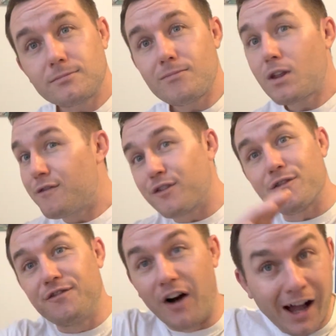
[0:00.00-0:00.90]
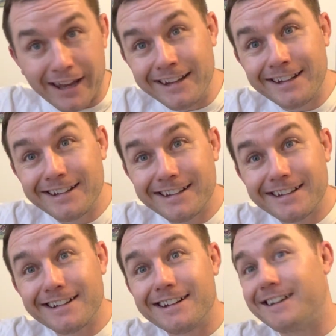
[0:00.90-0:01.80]
for fun,
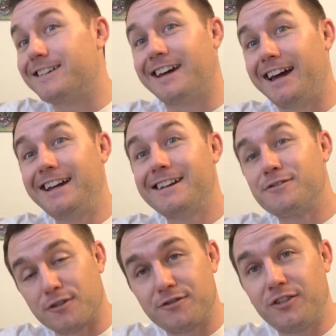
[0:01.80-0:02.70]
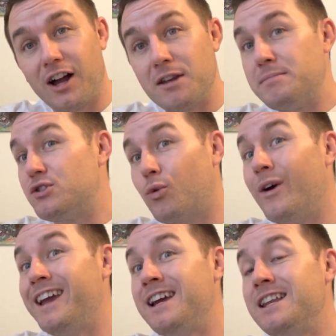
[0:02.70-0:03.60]

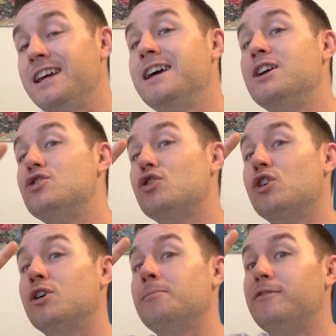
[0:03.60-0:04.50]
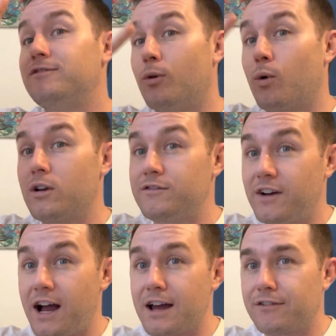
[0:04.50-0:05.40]
between term 4 and
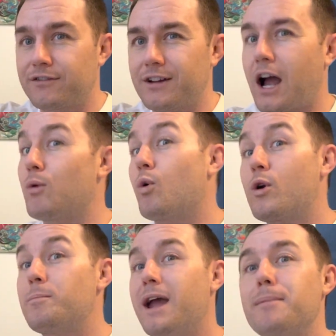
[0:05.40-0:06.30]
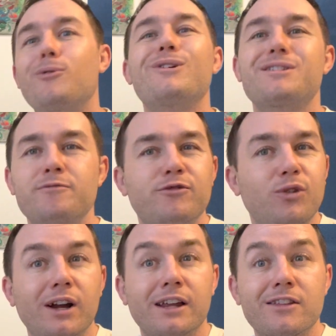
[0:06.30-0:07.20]
5, I wrote a paper with some
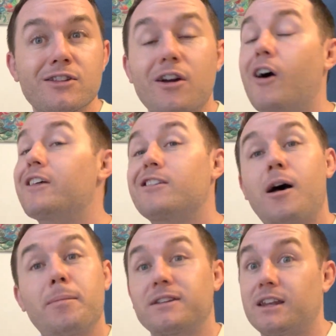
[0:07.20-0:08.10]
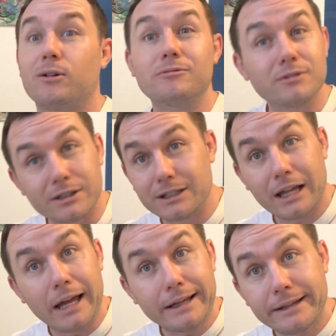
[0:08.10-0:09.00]
friends on a topic that I really
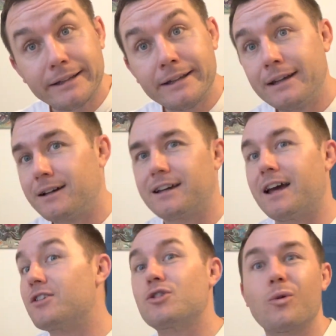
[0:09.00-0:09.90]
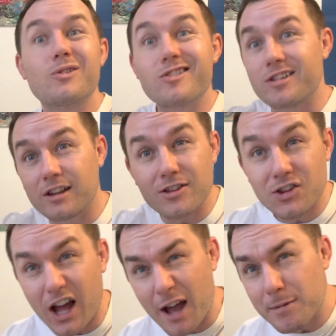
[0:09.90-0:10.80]
like. Okay, so
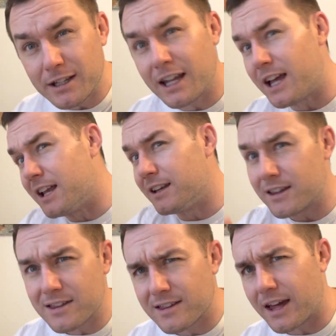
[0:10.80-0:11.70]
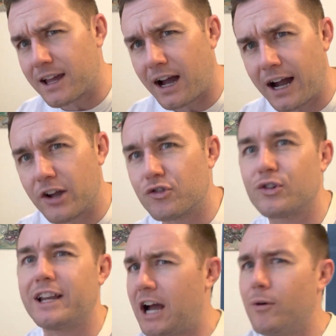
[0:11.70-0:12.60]
psilocybin and psychiatry
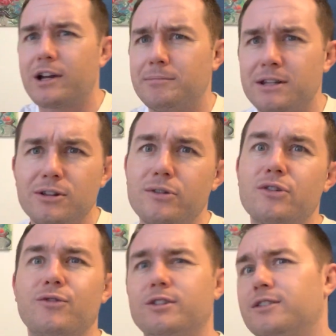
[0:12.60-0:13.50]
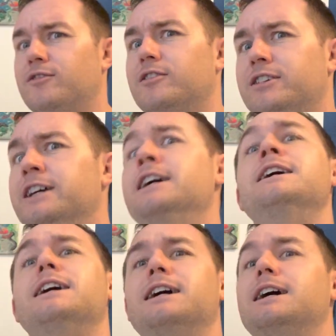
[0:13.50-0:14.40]
and how it can be used for different
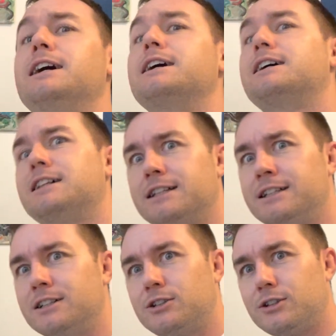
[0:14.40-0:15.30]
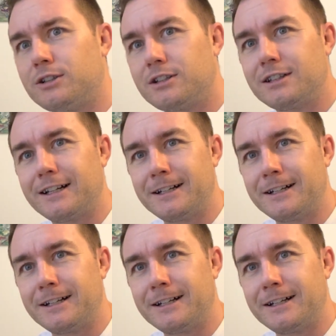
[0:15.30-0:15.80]
clinical,